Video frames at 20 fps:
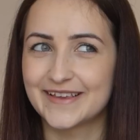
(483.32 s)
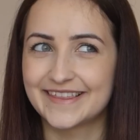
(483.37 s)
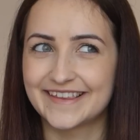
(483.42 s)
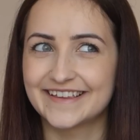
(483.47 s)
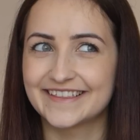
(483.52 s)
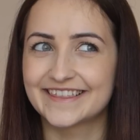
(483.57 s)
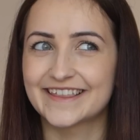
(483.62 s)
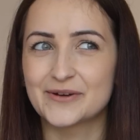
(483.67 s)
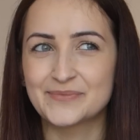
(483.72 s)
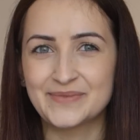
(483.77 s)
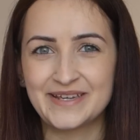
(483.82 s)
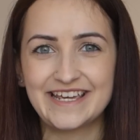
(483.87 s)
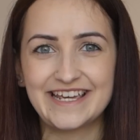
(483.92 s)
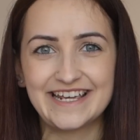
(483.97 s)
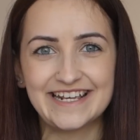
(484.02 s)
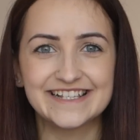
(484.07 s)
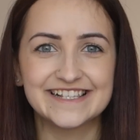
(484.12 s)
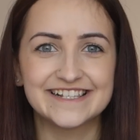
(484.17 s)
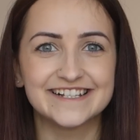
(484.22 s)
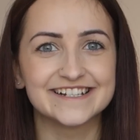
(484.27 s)
I think they'll be
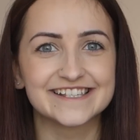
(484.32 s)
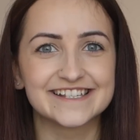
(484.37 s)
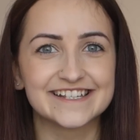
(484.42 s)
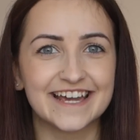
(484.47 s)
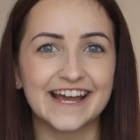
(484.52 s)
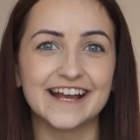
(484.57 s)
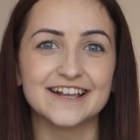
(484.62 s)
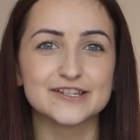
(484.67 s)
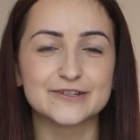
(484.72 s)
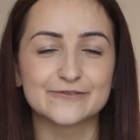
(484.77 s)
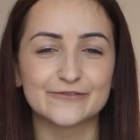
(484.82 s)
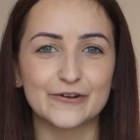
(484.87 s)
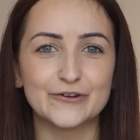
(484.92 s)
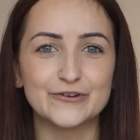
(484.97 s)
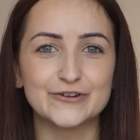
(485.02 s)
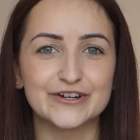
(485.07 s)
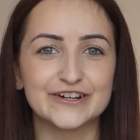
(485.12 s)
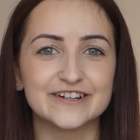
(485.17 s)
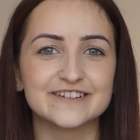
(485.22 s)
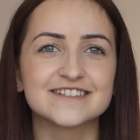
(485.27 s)
easier to get into
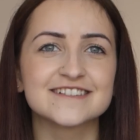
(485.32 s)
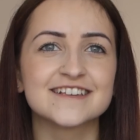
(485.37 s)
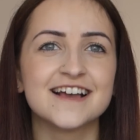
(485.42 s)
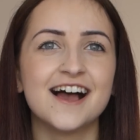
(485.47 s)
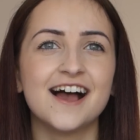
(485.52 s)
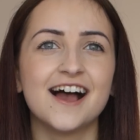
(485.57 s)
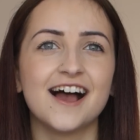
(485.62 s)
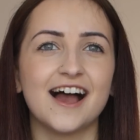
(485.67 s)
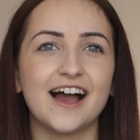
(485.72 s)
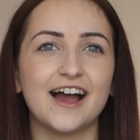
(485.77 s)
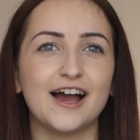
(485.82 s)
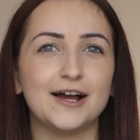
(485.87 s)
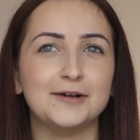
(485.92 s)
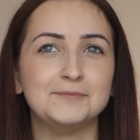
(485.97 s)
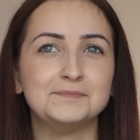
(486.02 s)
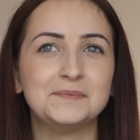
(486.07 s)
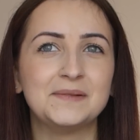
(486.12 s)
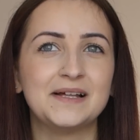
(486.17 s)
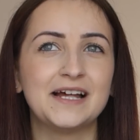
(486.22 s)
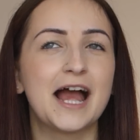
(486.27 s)
focus.
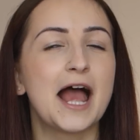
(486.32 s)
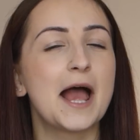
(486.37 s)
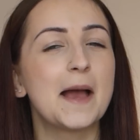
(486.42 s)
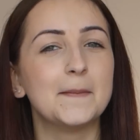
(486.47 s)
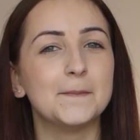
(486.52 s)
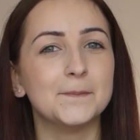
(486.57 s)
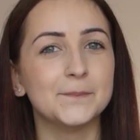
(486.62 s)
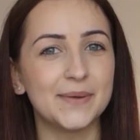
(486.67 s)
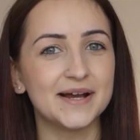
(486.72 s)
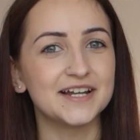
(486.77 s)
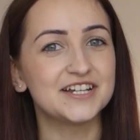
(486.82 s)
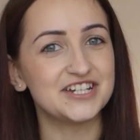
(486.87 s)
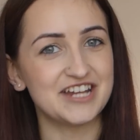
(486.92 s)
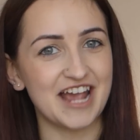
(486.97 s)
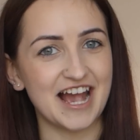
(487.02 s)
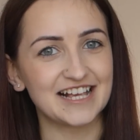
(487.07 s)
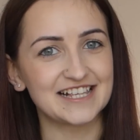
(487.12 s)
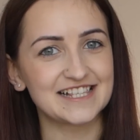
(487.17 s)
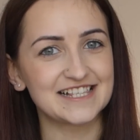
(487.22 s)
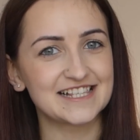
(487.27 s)
But
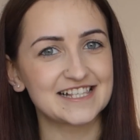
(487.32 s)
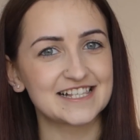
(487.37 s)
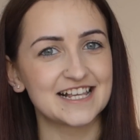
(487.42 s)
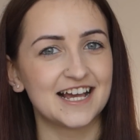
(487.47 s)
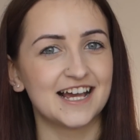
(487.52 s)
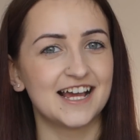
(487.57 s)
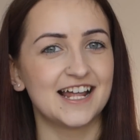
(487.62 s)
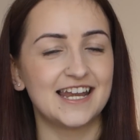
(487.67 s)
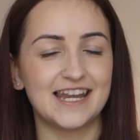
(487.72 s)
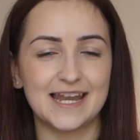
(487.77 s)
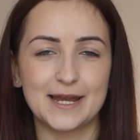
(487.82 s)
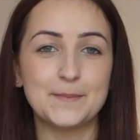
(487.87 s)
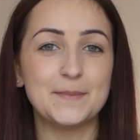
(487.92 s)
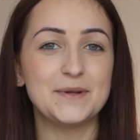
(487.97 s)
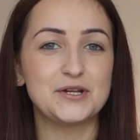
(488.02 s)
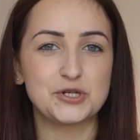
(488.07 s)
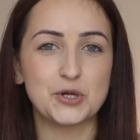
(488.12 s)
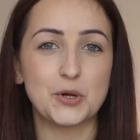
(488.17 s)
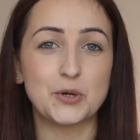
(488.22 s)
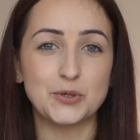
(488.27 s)
yes, let
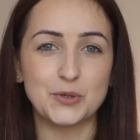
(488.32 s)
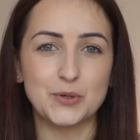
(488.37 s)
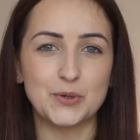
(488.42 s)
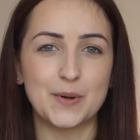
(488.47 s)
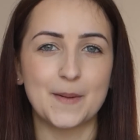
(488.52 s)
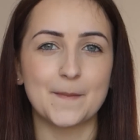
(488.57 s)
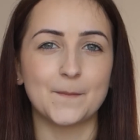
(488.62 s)
me show you